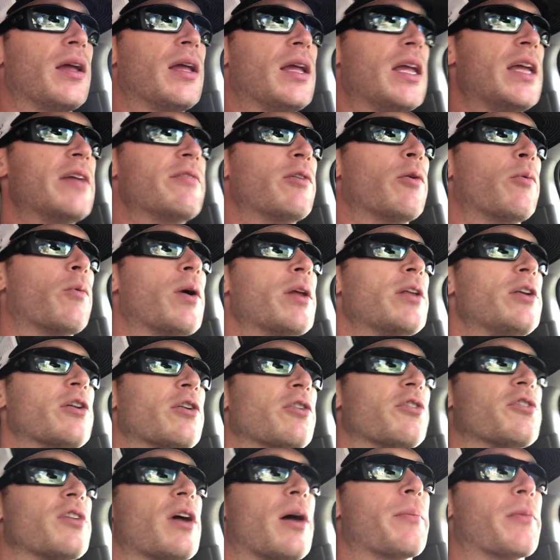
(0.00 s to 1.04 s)
even when your
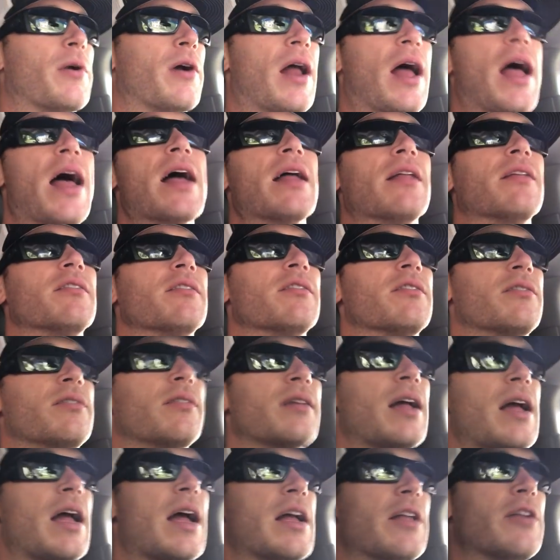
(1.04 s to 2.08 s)
summer ends
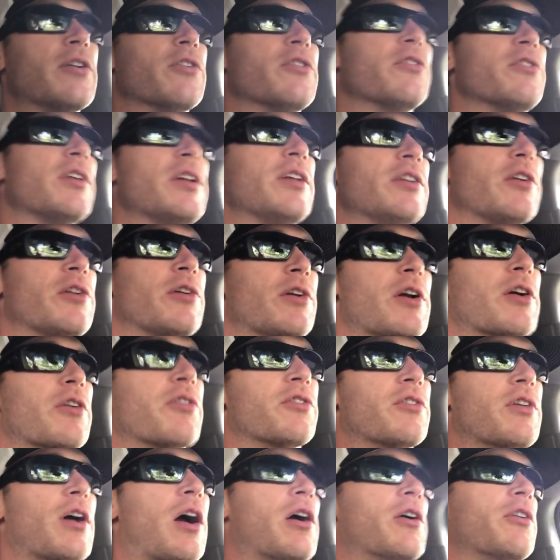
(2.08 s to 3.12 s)
and your senior year
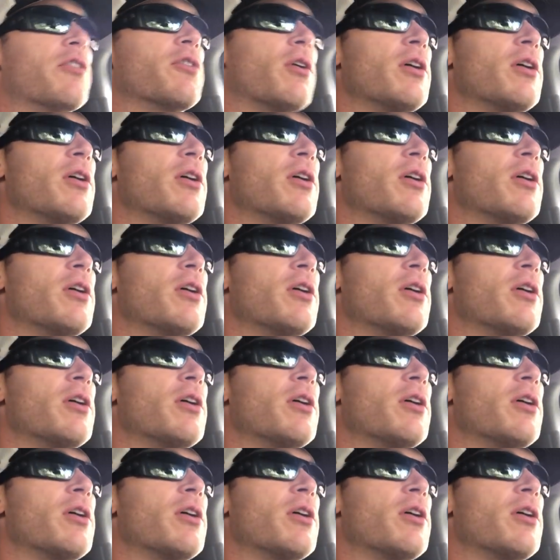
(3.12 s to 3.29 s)
starts.